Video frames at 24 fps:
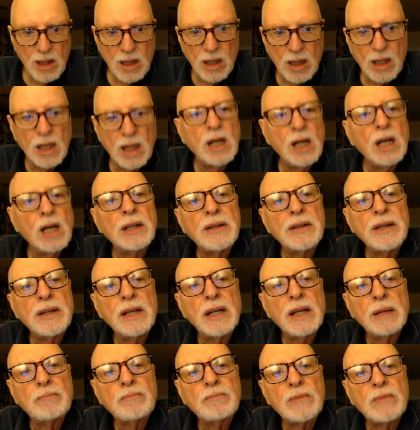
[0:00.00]

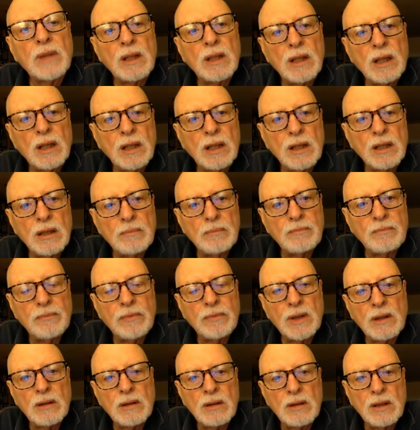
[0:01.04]
on um, um,
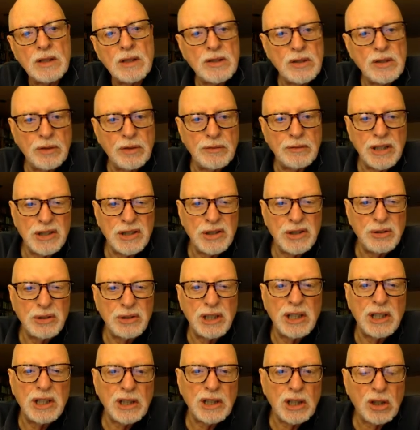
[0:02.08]
the Soviet
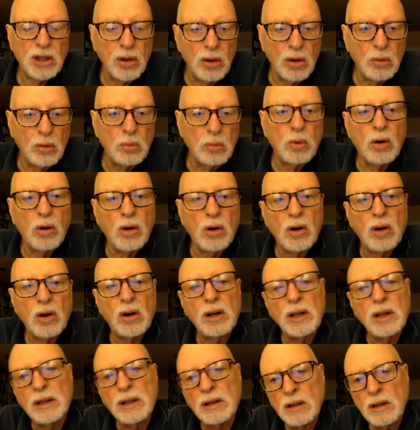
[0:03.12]
Union and the Cold
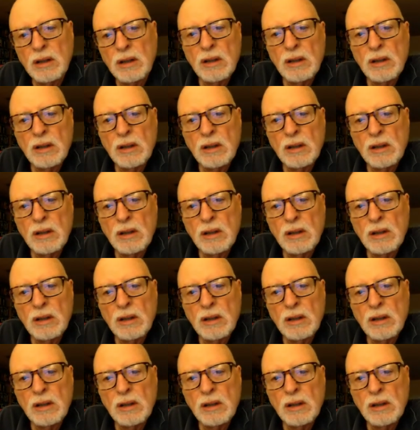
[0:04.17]
War and